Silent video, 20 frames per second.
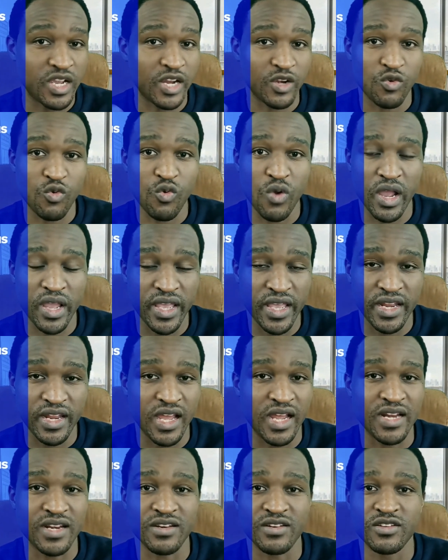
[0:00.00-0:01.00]
you can go
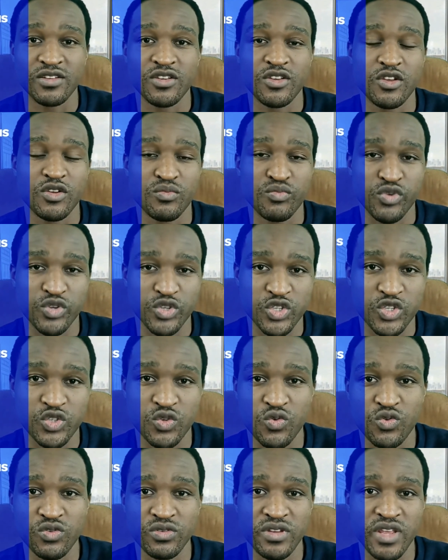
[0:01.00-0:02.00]
ahead and
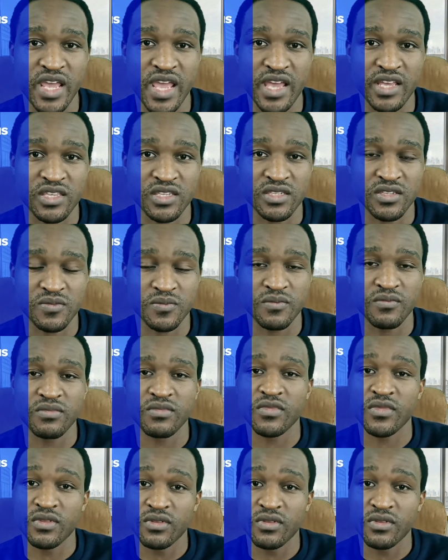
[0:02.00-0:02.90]
pursue the ex,